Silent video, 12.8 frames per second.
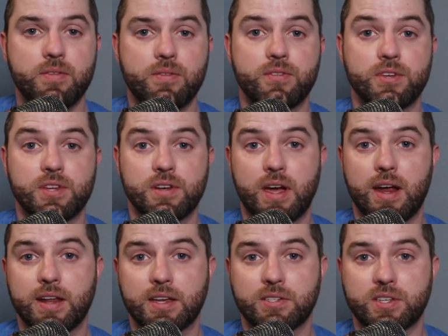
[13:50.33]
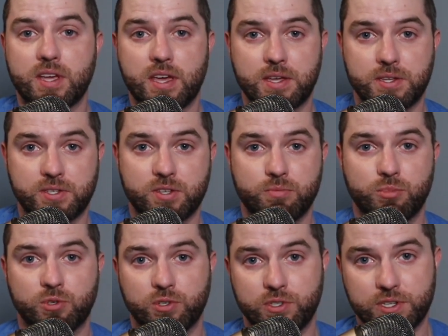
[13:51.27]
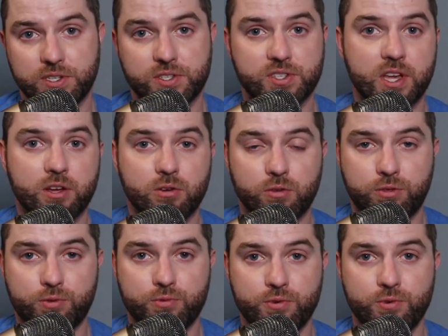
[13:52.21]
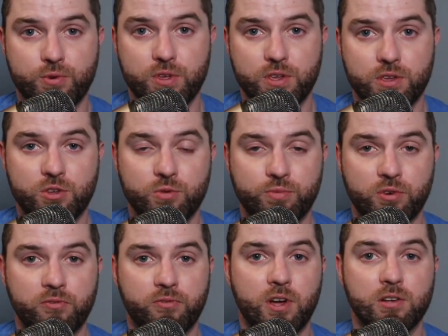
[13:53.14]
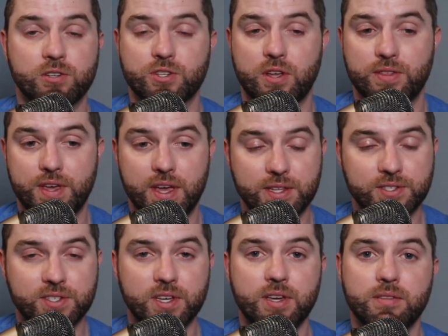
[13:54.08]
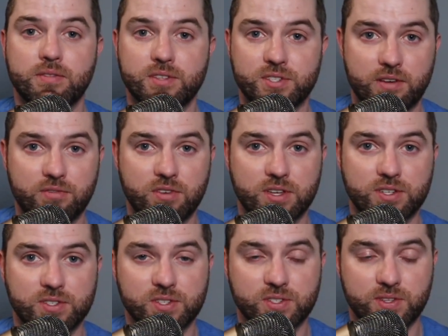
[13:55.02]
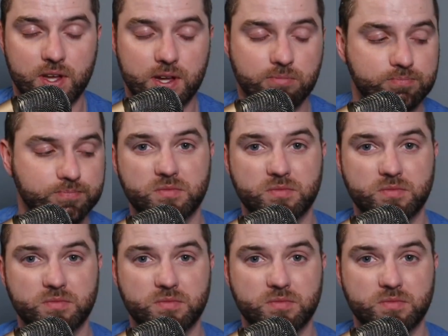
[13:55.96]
The 9X has the ability to cycle through EQ profiles on the headset. The 7X does not.